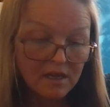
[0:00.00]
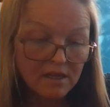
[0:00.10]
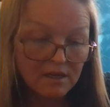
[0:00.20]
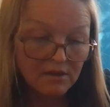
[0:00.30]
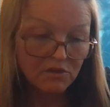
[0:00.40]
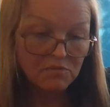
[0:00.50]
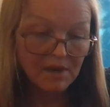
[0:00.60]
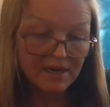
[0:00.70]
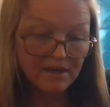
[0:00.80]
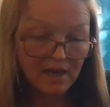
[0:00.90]
you know, you
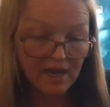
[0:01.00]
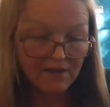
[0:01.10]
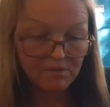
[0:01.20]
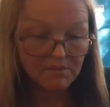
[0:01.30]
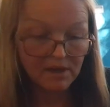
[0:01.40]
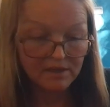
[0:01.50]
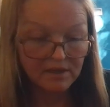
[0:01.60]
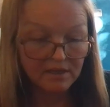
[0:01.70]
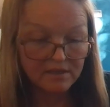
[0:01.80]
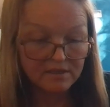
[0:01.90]
might not have a
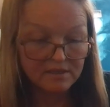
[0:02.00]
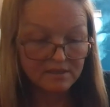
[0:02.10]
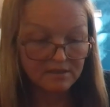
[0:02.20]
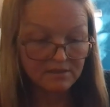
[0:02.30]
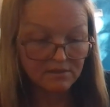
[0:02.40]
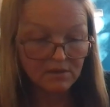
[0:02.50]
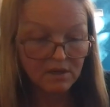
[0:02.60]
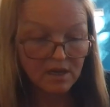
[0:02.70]
bodkin, so